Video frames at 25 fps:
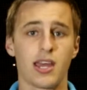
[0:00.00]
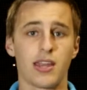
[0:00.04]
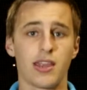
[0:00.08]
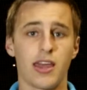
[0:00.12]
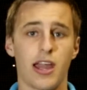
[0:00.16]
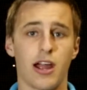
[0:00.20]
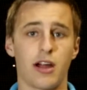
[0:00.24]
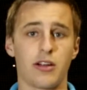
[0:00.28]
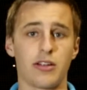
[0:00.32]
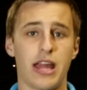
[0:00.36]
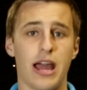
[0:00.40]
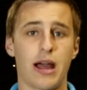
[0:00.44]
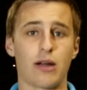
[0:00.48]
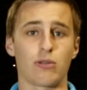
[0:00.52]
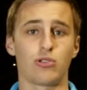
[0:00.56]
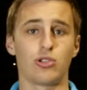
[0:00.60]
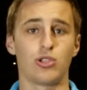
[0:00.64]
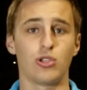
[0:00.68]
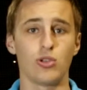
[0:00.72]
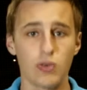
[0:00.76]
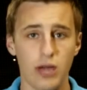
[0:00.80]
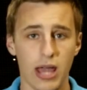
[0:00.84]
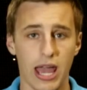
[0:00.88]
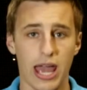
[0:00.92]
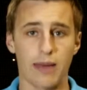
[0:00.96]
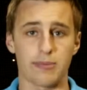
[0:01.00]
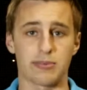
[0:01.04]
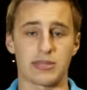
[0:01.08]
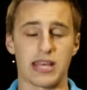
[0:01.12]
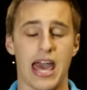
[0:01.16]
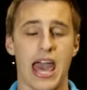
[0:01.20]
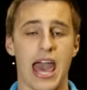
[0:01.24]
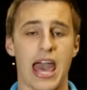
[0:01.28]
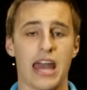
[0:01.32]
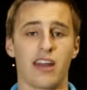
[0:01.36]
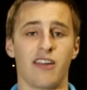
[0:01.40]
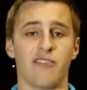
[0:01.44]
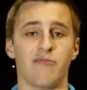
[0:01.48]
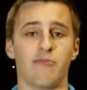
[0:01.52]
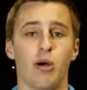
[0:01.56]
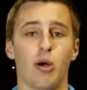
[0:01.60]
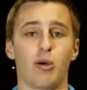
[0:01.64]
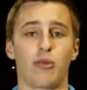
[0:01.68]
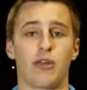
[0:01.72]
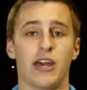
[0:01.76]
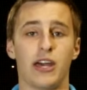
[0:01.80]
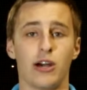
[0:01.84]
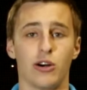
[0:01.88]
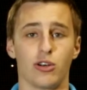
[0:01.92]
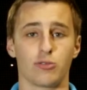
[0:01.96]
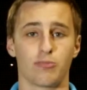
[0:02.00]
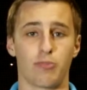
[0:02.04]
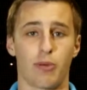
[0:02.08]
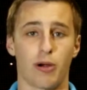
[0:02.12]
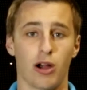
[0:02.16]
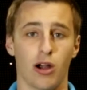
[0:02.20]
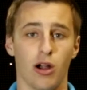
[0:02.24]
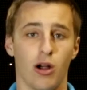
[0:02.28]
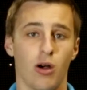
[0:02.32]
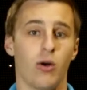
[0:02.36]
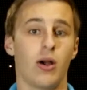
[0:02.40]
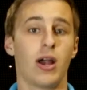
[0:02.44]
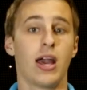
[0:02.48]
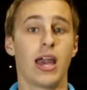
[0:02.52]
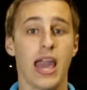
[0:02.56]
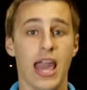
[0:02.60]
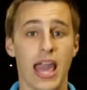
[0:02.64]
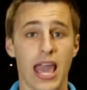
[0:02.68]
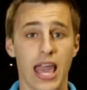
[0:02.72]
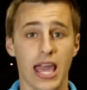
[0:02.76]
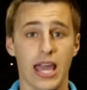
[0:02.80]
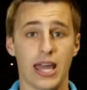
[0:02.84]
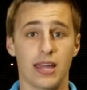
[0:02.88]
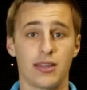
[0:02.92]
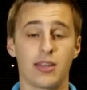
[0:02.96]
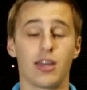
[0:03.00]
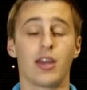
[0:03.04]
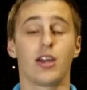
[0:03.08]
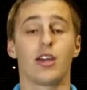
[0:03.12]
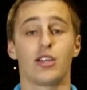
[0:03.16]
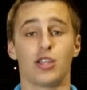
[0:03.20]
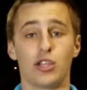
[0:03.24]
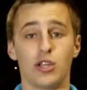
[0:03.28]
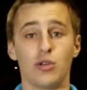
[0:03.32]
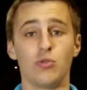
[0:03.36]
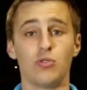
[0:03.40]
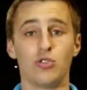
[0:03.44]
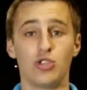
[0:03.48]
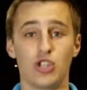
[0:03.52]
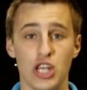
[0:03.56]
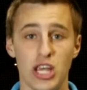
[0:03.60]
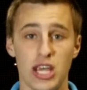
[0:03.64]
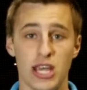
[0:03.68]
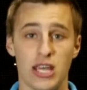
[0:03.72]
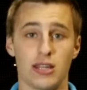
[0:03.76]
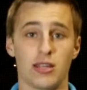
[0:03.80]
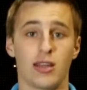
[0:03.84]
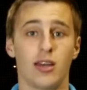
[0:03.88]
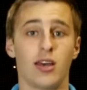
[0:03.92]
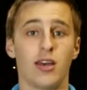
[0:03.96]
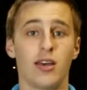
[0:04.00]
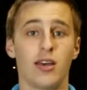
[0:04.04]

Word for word: They are now 2 games ahead of both Hillsboro and Eugene